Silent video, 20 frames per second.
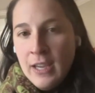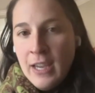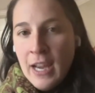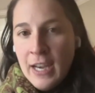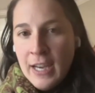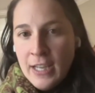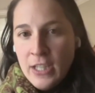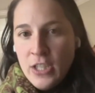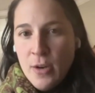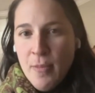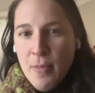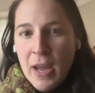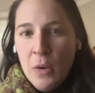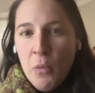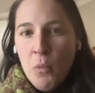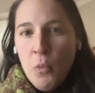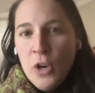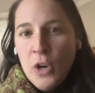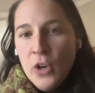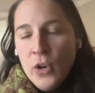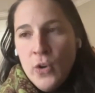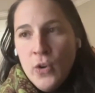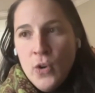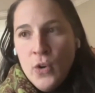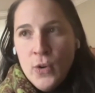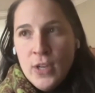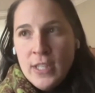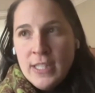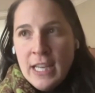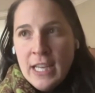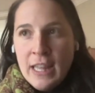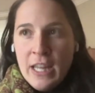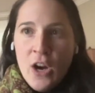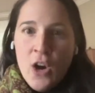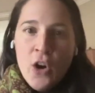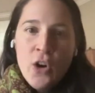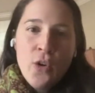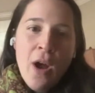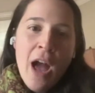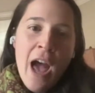getting into your body, what are you noticing
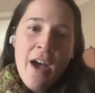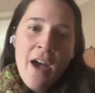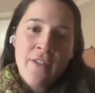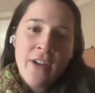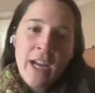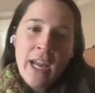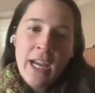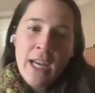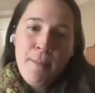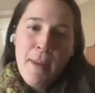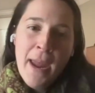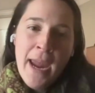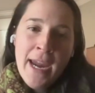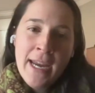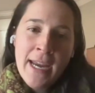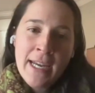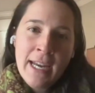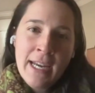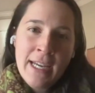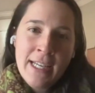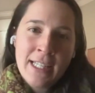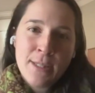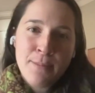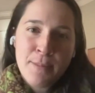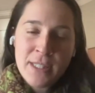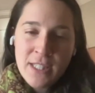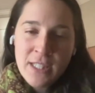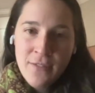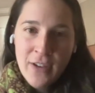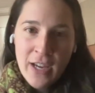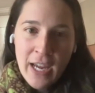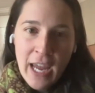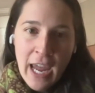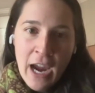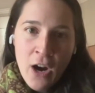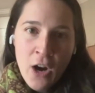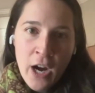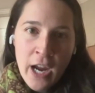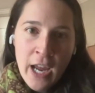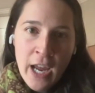there? Are you having any pain in any specific
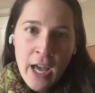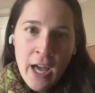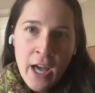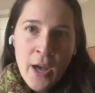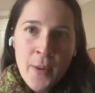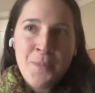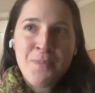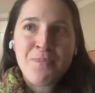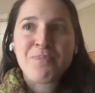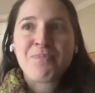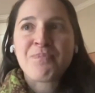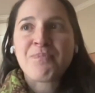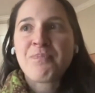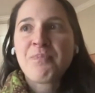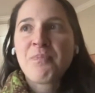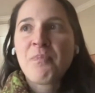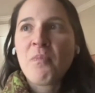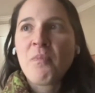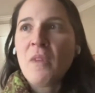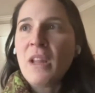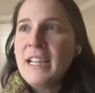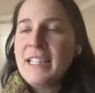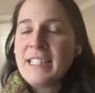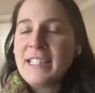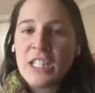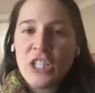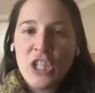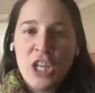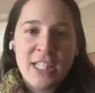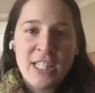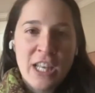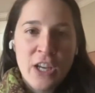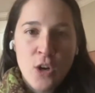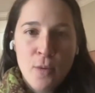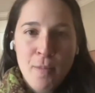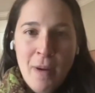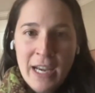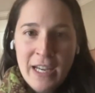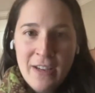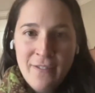area? Is it just that
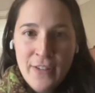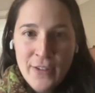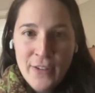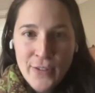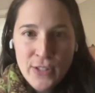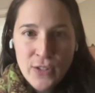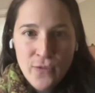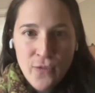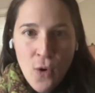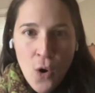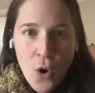your body feels